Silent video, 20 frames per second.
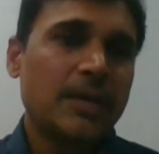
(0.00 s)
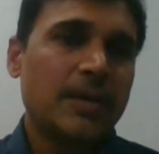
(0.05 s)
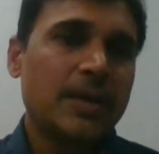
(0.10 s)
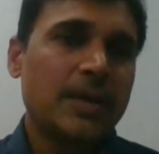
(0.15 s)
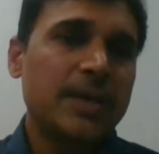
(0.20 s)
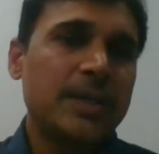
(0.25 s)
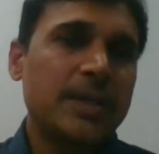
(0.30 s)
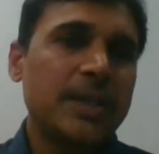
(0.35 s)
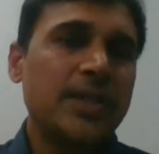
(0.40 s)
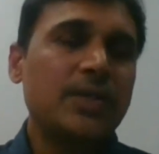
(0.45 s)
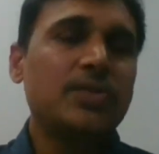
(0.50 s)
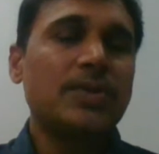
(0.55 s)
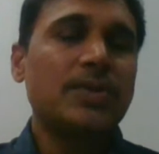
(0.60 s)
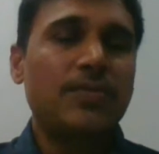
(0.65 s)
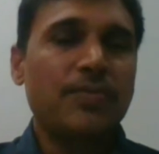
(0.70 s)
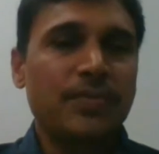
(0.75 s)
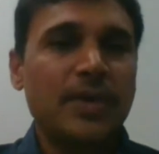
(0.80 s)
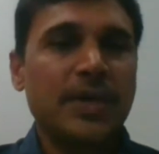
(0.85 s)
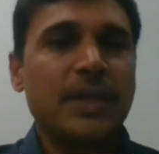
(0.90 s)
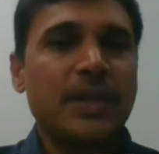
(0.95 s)
it gives a
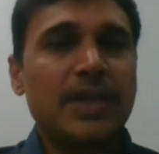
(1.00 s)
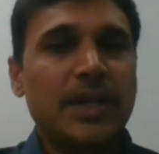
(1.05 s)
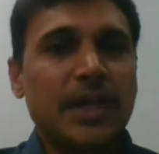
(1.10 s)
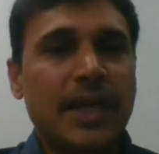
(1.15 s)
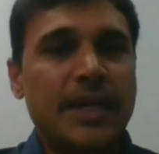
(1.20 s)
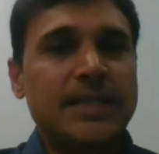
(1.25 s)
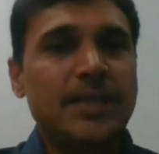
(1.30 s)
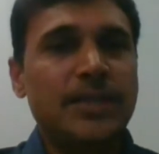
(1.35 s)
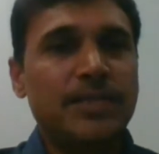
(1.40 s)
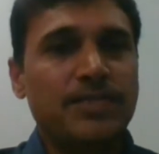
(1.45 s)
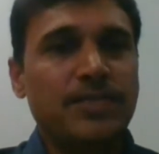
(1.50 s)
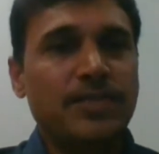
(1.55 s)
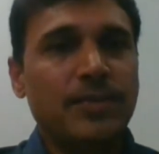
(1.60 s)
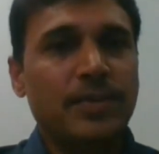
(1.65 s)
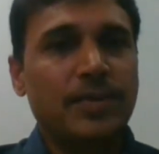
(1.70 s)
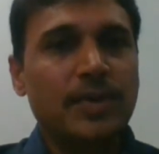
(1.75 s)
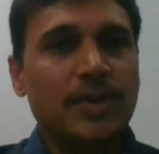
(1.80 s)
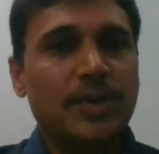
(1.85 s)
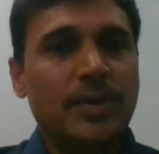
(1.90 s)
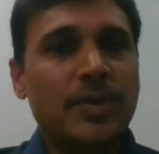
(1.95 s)
feeling as if
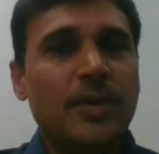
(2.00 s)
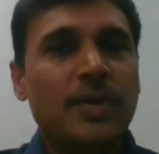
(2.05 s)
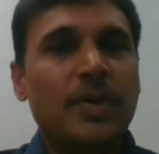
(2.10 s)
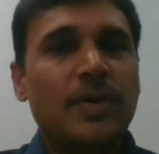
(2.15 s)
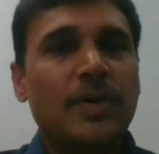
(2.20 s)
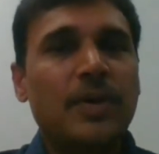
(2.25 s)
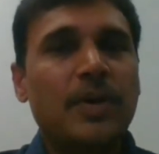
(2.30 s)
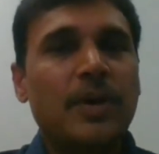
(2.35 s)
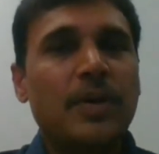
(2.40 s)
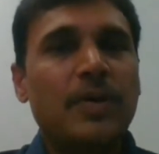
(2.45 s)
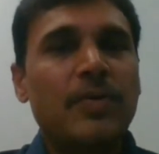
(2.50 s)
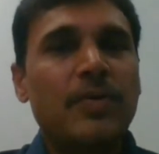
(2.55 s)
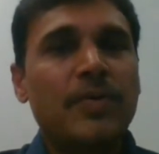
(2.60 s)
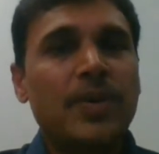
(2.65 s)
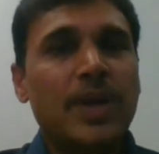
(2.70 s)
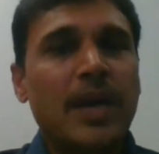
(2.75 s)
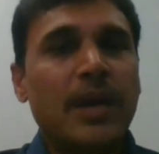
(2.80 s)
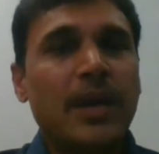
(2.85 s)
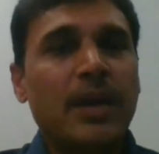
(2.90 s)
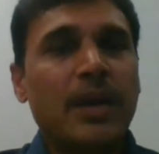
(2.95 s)

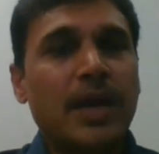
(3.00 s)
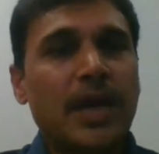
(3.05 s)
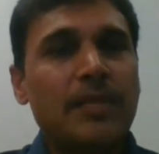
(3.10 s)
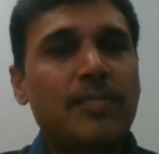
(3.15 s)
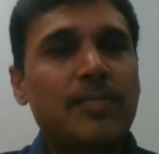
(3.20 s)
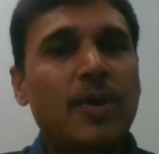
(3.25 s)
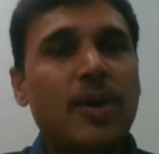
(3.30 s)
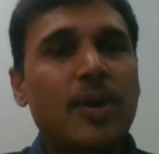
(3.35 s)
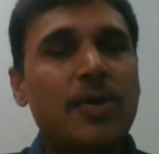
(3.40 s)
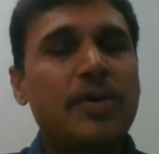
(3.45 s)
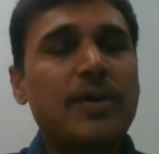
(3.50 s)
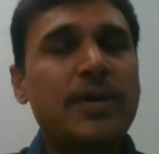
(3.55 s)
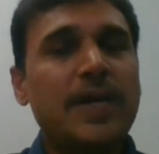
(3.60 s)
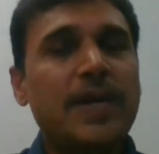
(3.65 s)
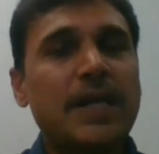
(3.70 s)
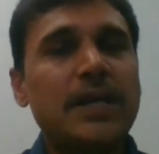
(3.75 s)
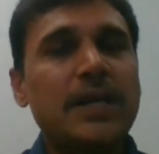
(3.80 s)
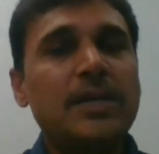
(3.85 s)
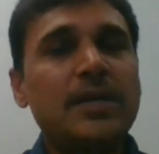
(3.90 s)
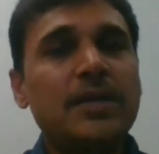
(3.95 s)
I am not
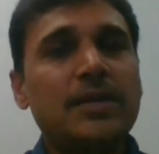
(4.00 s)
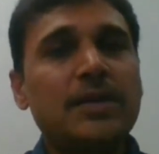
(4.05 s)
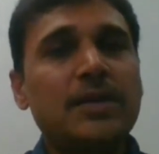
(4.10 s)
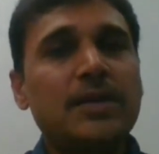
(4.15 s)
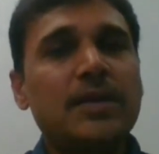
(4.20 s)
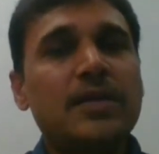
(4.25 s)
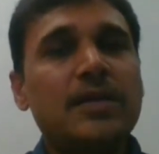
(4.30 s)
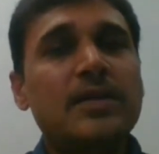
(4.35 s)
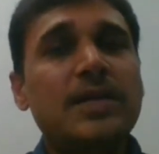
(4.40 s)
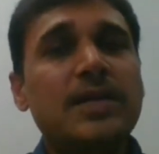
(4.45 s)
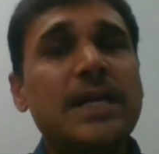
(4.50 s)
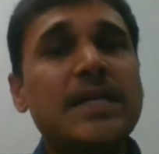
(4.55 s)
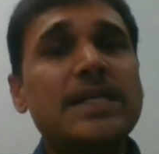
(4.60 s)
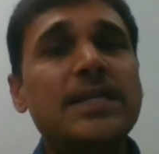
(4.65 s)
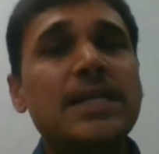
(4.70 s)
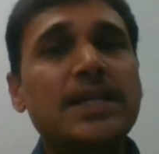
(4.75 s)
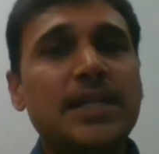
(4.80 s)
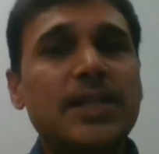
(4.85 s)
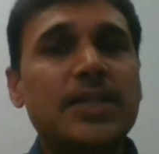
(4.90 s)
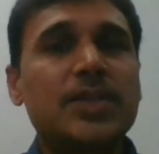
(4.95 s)
reading
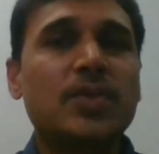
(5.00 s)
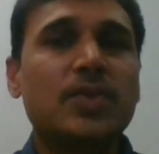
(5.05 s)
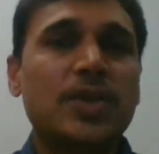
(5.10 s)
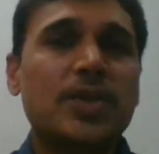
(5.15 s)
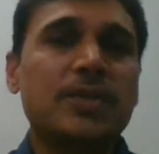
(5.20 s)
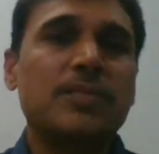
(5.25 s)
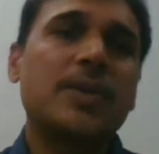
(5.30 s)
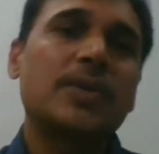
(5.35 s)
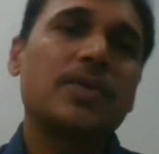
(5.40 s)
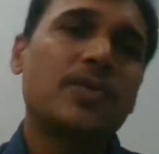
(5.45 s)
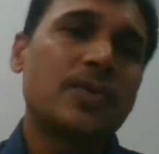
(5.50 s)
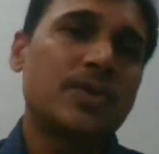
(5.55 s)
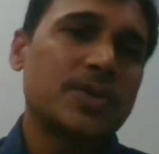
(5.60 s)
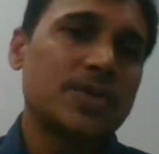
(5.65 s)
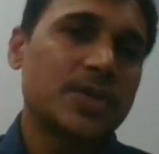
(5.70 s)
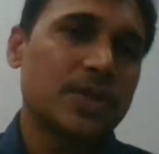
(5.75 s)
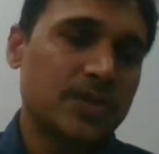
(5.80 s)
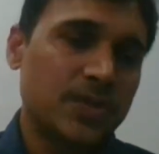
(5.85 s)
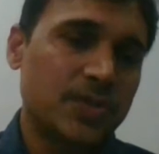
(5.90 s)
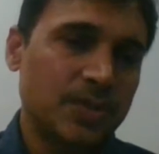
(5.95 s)
translated stories, but
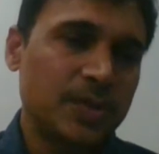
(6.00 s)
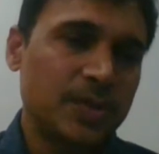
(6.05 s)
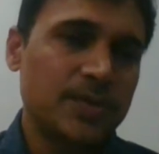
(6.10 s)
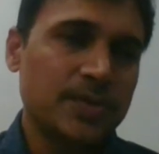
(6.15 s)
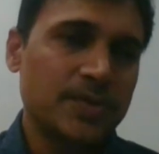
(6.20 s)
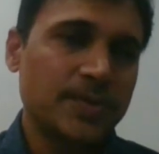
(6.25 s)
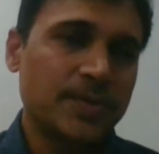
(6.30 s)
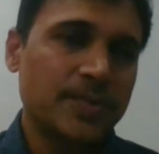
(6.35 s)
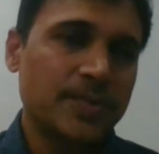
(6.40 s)
original stories.